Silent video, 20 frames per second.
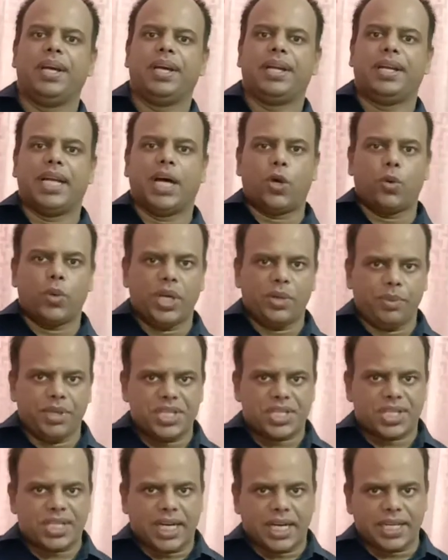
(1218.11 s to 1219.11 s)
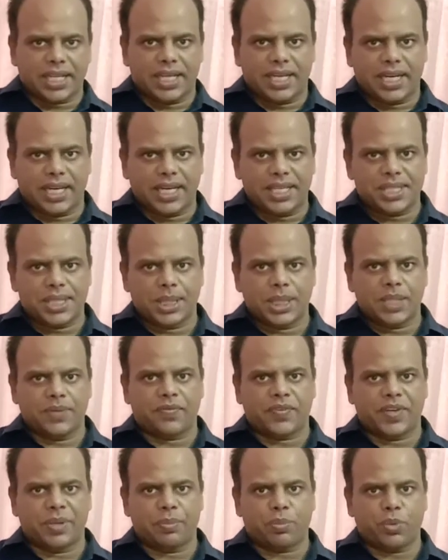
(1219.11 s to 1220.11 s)
Now, when we start analyzing
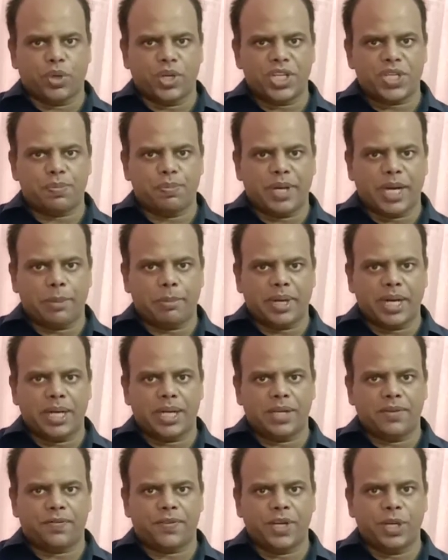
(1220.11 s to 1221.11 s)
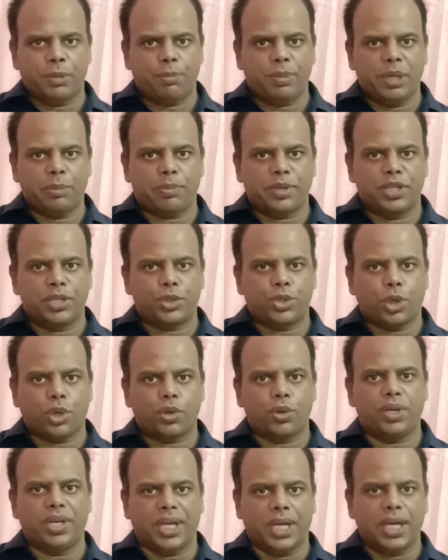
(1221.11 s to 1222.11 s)
different points made by different people
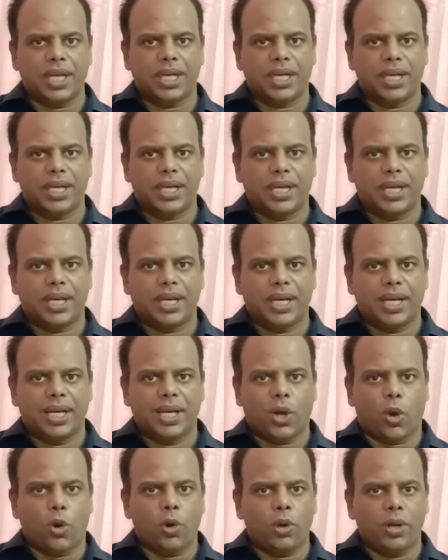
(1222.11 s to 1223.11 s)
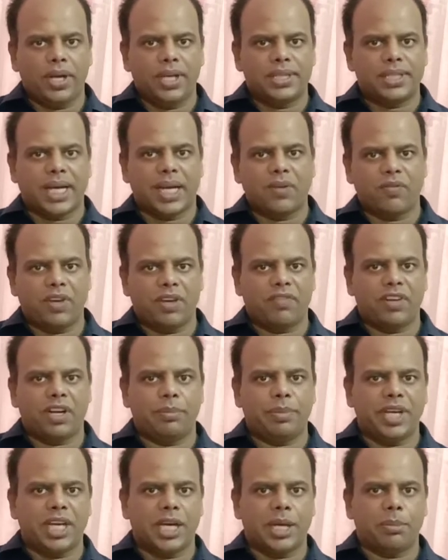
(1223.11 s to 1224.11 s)
thoroughly, only then we will
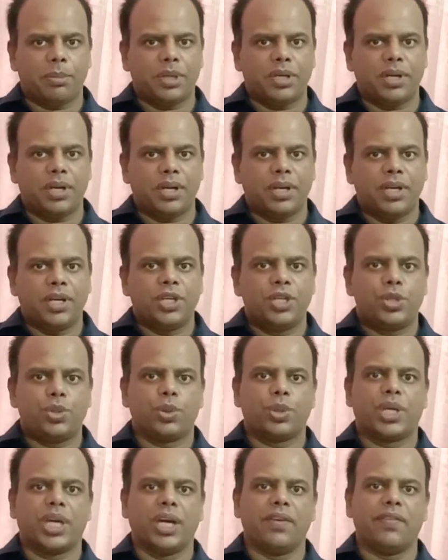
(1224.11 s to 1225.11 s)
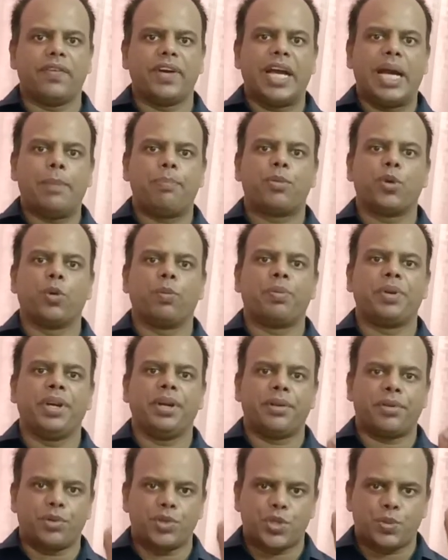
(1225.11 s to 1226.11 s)
be able to give
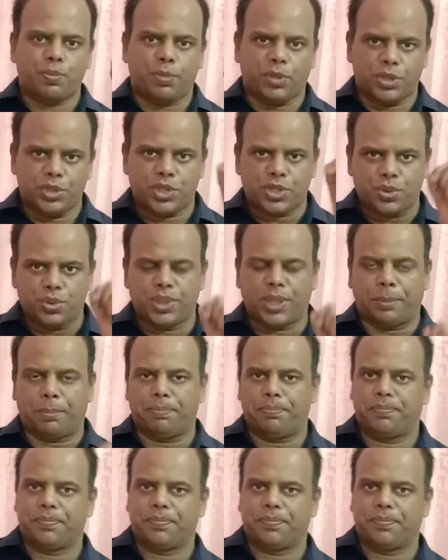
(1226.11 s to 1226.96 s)
appropriate response to them.